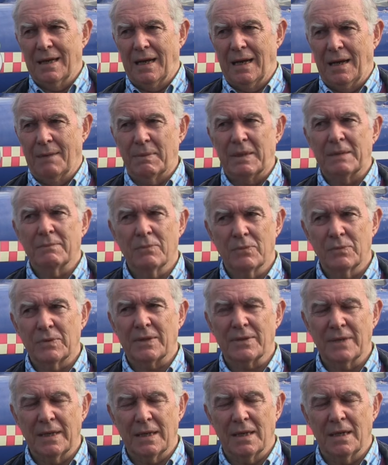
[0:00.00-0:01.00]
I mean,
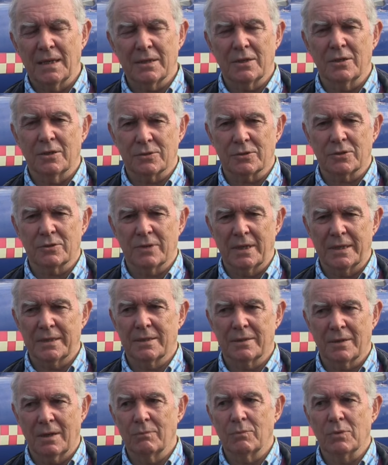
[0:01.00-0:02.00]
the thing I
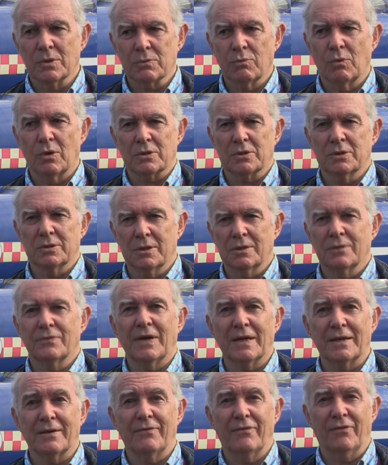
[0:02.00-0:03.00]
concentrated on was what to do if
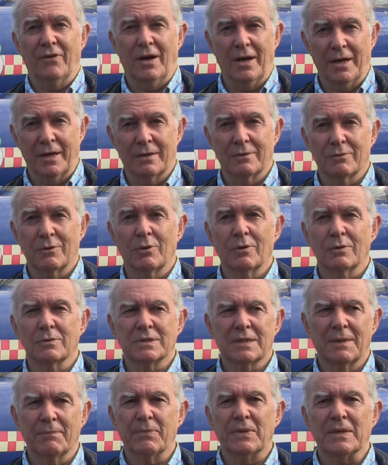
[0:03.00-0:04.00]
you had a fire or
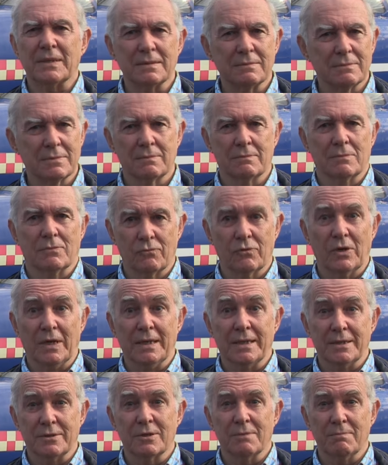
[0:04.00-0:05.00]
something
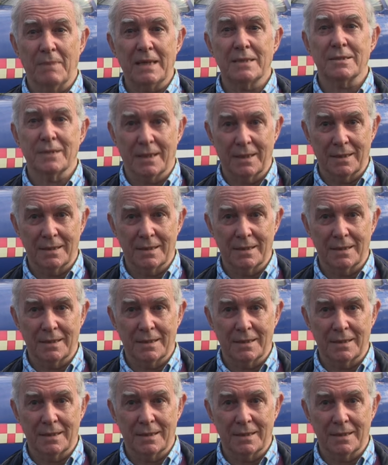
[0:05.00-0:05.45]
really dramatic,